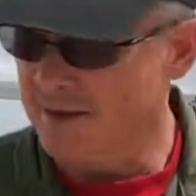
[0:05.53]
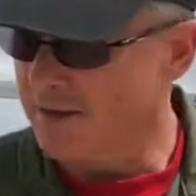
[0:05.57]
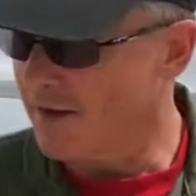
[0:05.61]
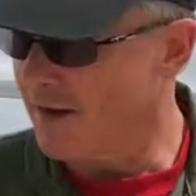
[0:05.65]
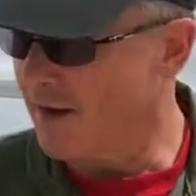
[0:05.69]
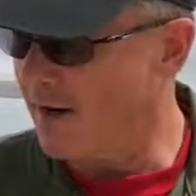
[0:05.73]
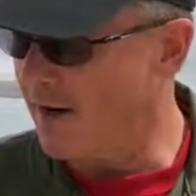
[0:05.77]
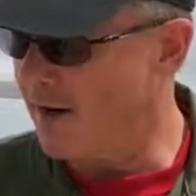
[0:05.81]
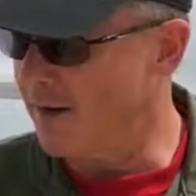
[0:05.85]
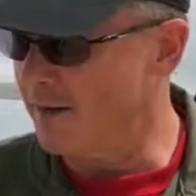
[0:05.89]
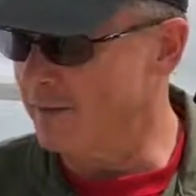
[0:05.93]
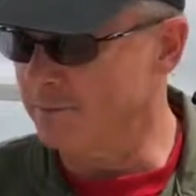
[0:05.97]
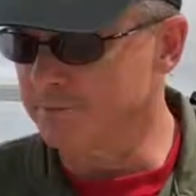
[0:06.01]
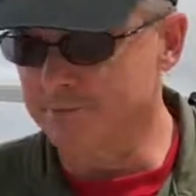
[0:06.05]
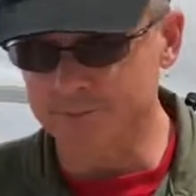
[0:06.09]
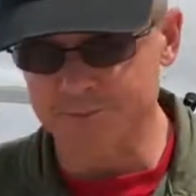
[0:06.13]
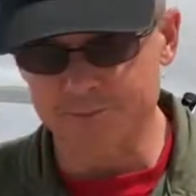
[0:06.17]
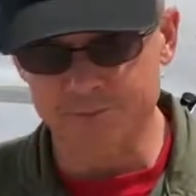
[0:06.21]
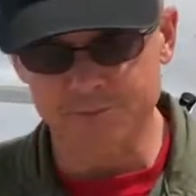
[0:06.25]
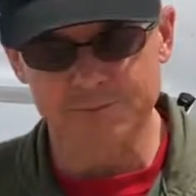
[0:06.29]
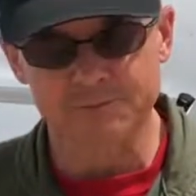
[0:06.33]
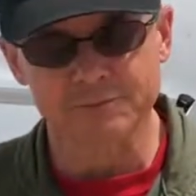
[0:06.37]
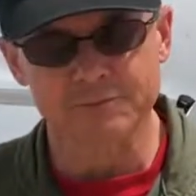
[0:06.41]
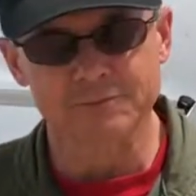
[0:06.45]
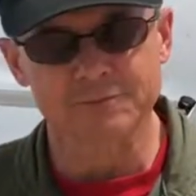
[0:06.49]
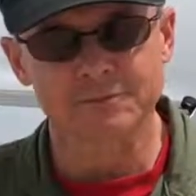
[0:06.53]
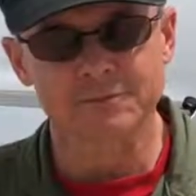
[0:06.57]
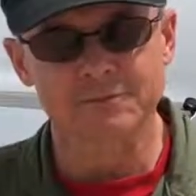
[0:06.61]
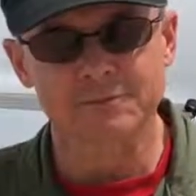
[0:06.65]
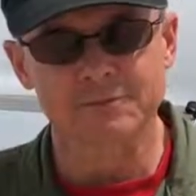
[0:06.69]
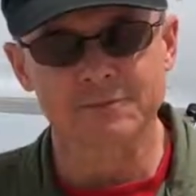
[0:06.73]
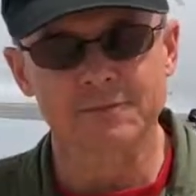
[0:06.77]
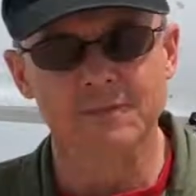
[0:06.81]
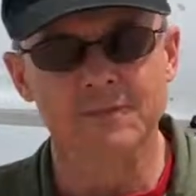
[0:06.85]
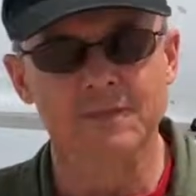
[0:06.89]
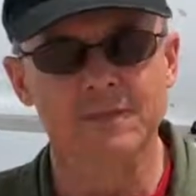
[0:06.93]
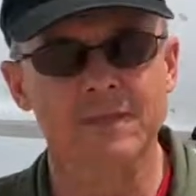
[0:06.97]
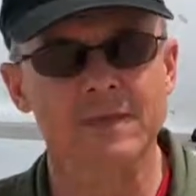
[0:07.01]

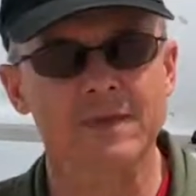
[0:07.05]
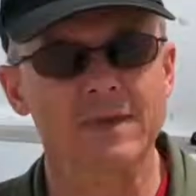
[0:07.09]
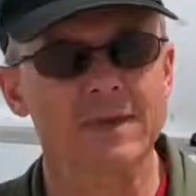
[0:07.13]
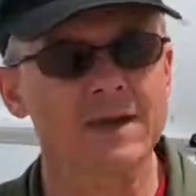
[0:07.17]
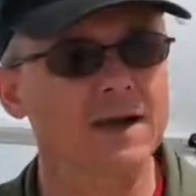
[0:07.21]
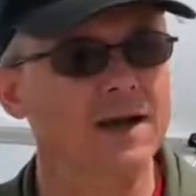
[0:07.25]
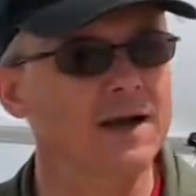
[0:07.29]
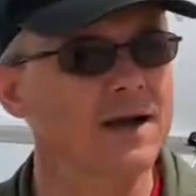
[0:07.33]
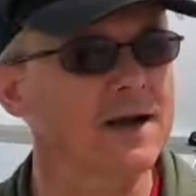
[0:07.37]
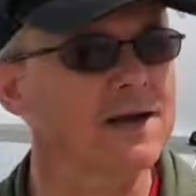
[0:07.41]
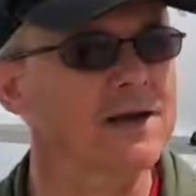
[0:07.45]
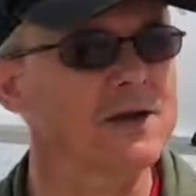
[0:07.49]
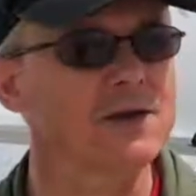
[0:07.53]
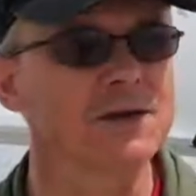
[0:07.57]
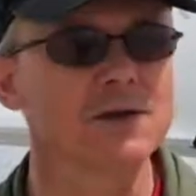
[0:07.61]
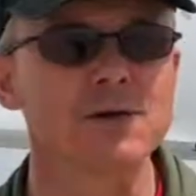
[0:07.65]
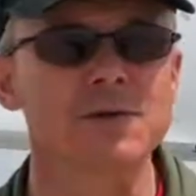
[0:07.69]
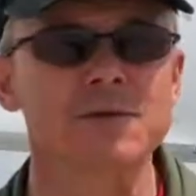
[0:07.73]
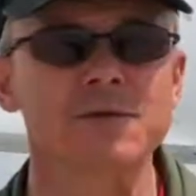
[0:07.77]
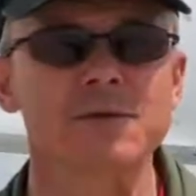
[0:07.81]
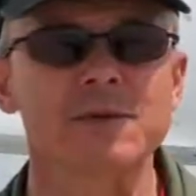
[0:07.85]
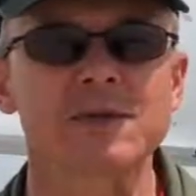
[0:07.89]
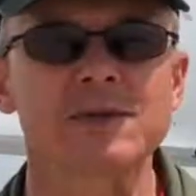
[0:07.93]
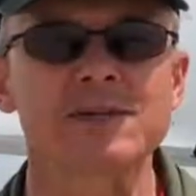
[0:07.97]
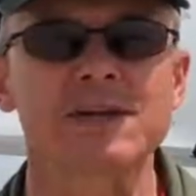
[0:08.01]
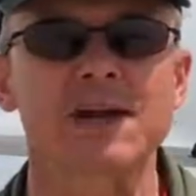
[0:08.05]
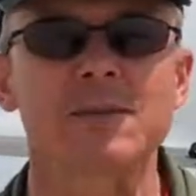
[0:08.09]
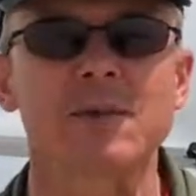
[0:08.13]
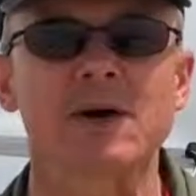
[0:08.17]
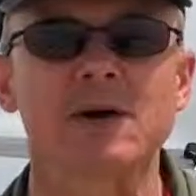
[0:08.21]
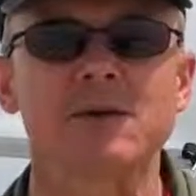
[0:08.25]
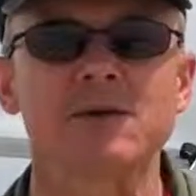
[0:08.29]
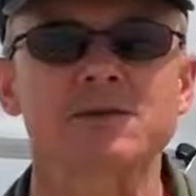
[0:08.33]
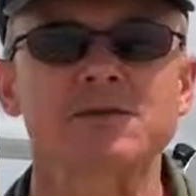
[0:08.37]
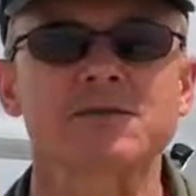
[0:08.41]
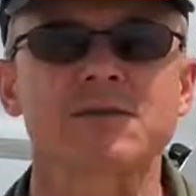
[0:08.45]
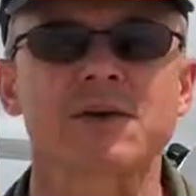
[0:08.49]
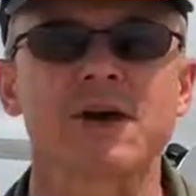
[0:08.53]
I knew from the time I
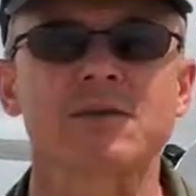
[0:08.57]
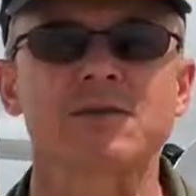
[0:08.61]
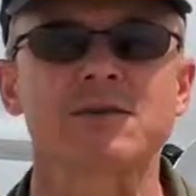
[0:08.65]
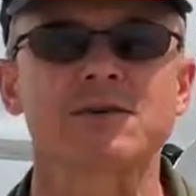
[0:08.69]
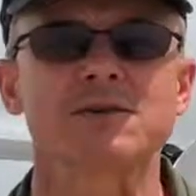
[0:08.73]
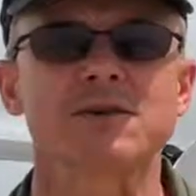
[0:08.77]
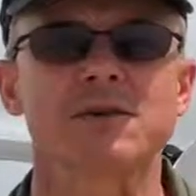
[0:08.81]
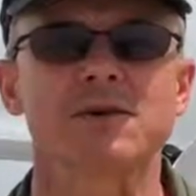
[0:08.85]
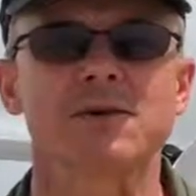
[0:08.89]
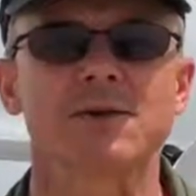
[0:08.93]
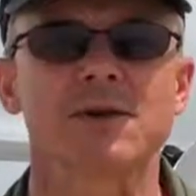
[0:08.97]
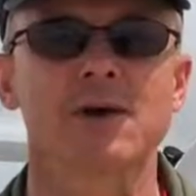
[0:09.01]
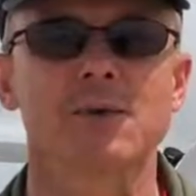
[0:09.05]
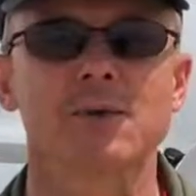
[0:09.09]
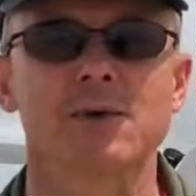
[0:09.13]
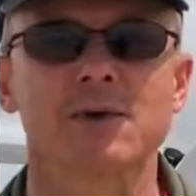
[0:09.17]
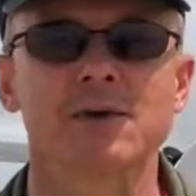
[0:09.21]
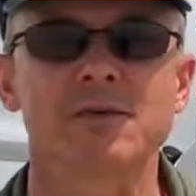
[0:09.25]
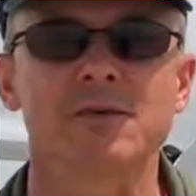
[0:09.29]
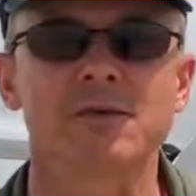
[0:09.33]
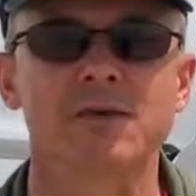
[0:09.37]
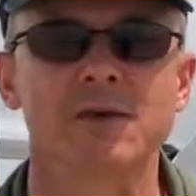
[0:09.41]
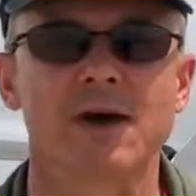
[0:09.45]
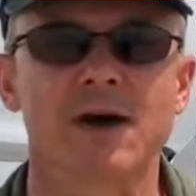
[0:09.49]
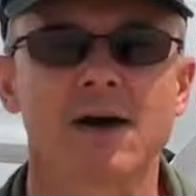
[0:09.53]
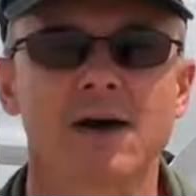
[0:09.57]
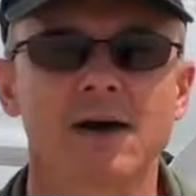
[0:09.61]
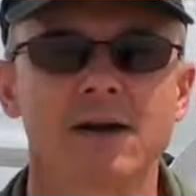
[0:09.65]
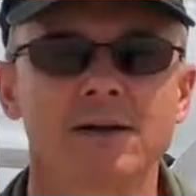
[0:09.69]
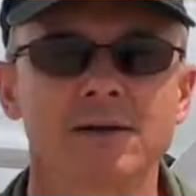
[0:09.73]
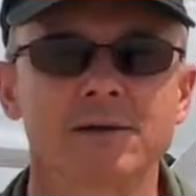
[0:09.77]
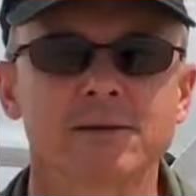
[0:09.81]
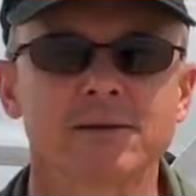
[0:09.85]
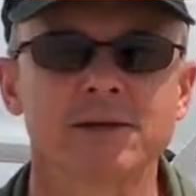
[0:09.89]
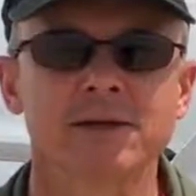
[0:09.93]
was 5 years old I wanted to fly.